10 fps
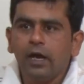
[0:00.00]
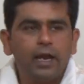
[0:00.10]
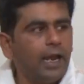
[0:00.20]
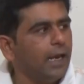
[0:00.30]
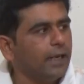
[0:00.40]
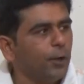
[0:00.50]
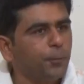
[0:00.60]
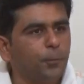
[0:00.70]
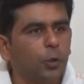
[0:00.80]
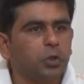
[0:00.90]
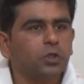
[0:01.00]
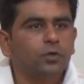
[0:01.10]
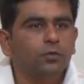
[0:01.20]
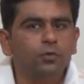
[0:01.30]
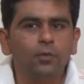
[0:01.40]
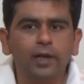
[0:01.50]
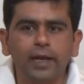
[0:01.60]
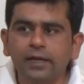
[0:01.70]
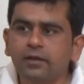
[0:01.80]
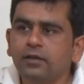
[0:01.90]
At output we will
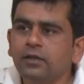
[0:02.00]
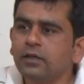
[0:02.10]
get,